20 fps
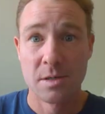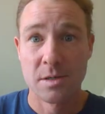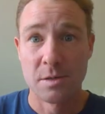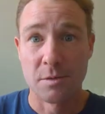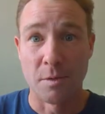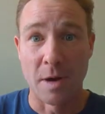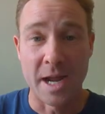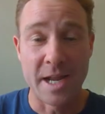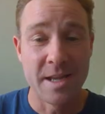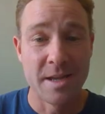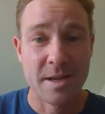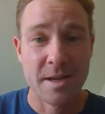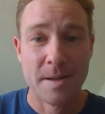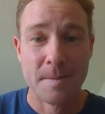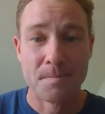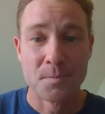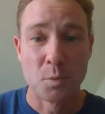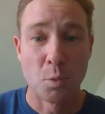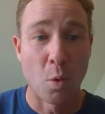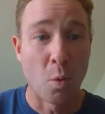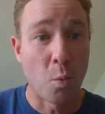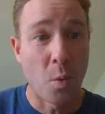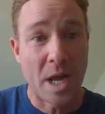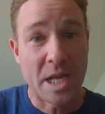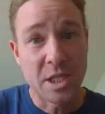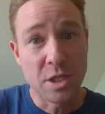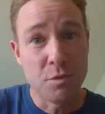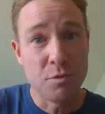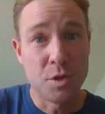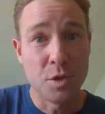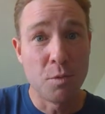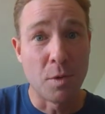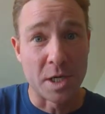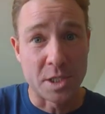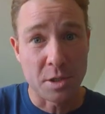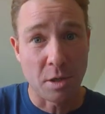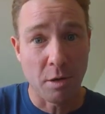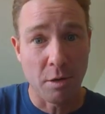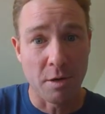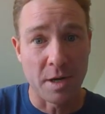right? Well, when you do a
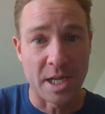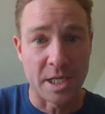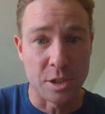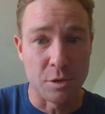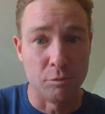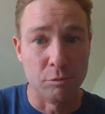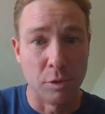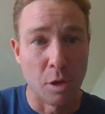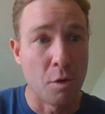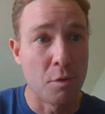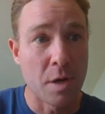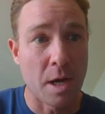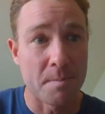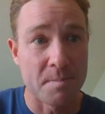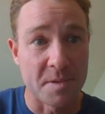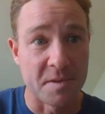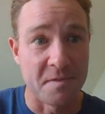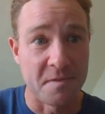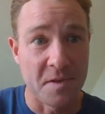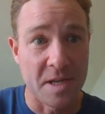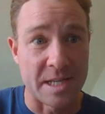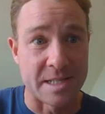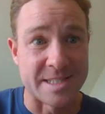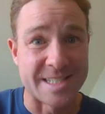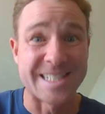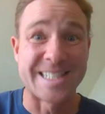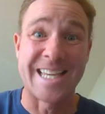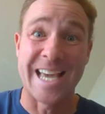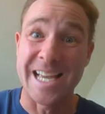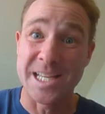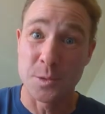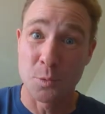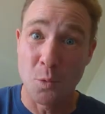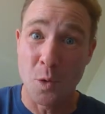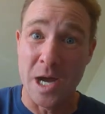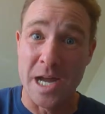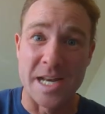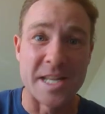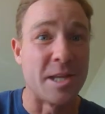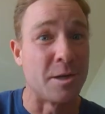turn and you load up the fins, guess
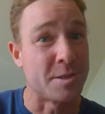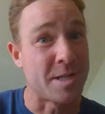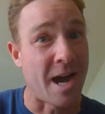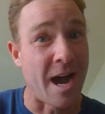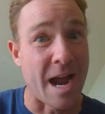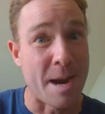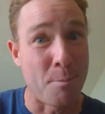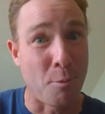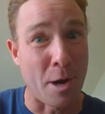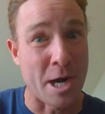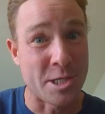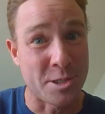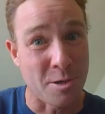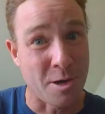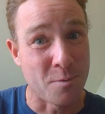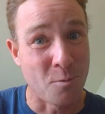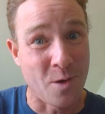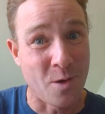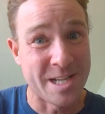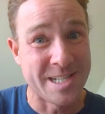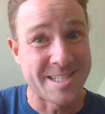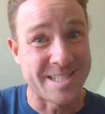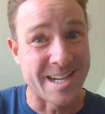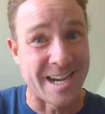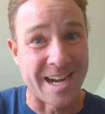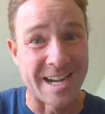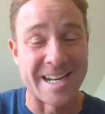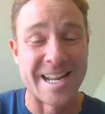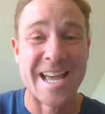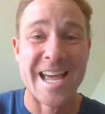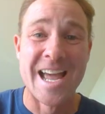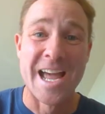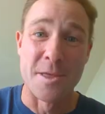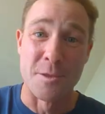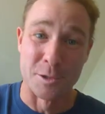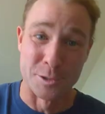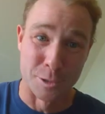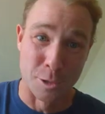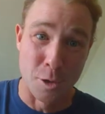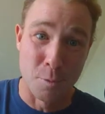what? There's high pressure on one side,
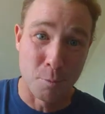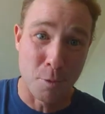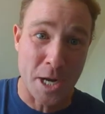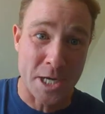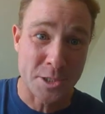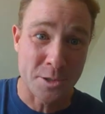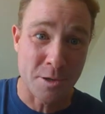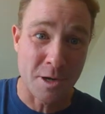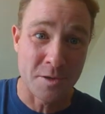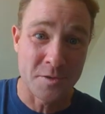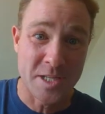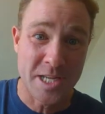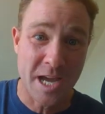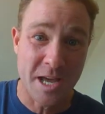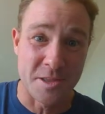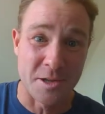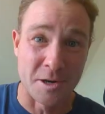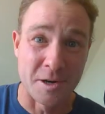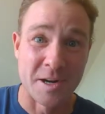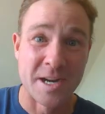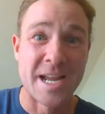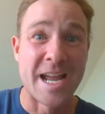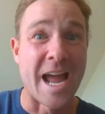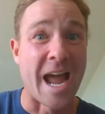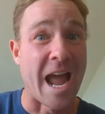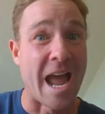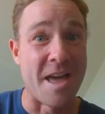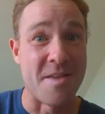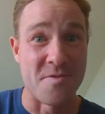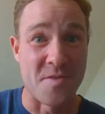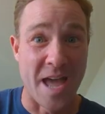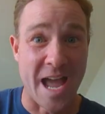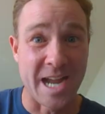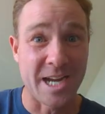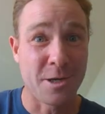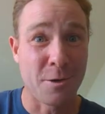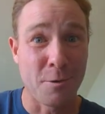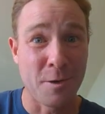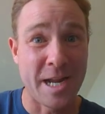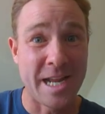there's low pressure on the other, and that
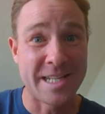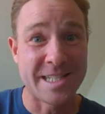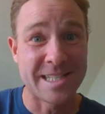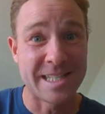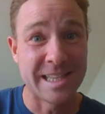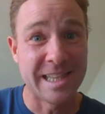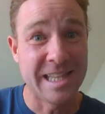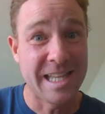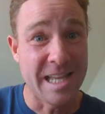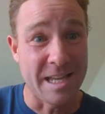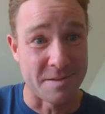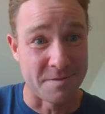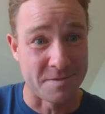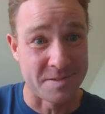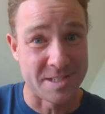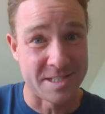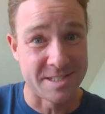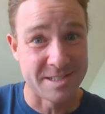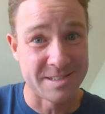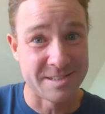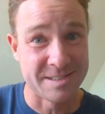creates lift,